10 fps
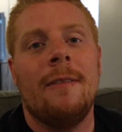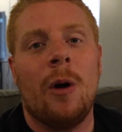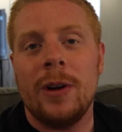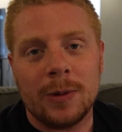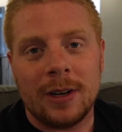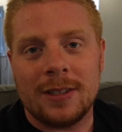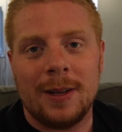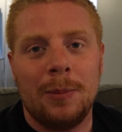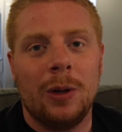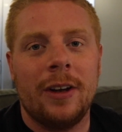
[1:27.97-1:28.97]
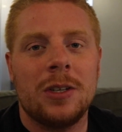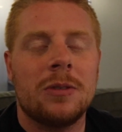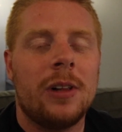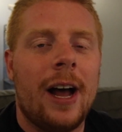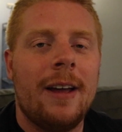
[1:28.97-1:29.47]
Always wanted to see Blue
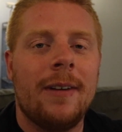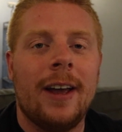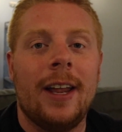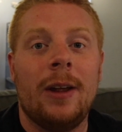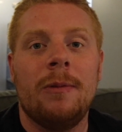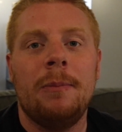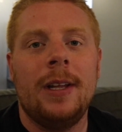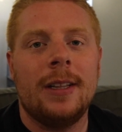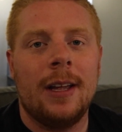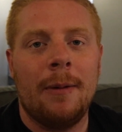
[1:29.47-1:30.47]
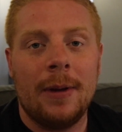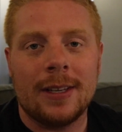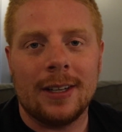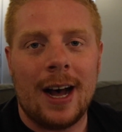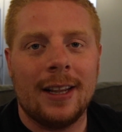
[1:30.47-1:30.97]
Angels live, and it
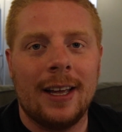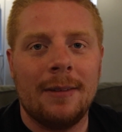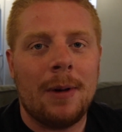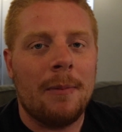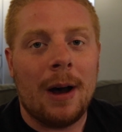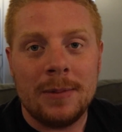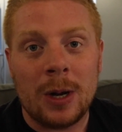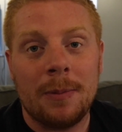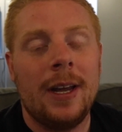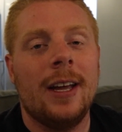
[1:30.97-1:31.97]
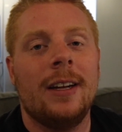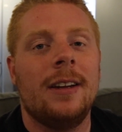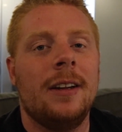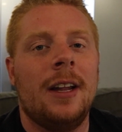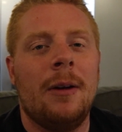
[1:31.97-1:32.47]
meant a lot that my mom took me,
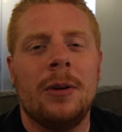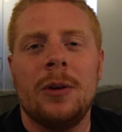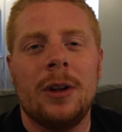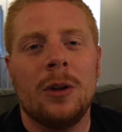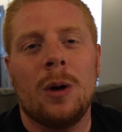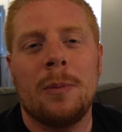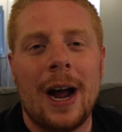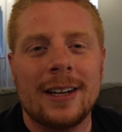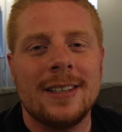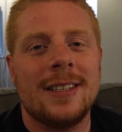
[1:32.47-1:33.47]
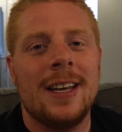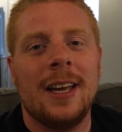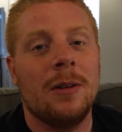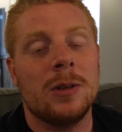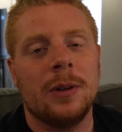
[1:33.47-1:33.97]
and they were doing a little
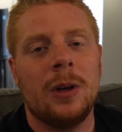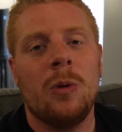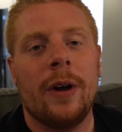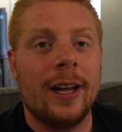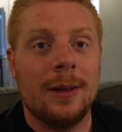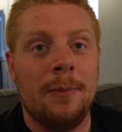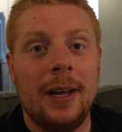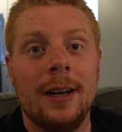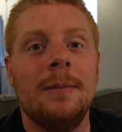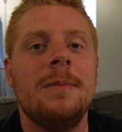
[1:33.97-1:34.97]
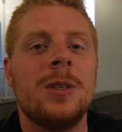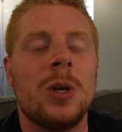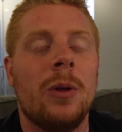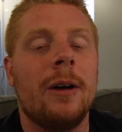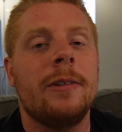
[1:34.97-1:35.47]
practicing, and it was really cool. I got to meet them,
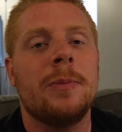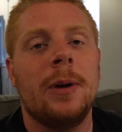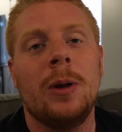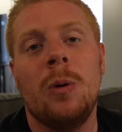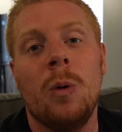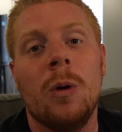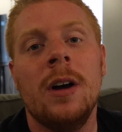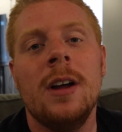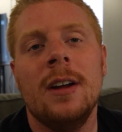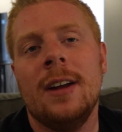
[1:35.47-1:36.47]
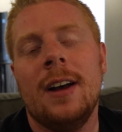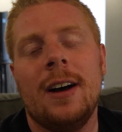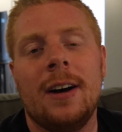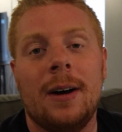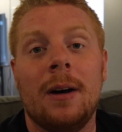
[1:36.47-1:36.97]
so that was pretty cool.
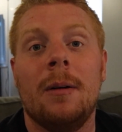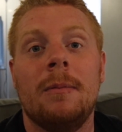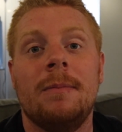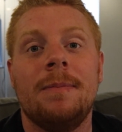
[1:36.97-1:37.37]
I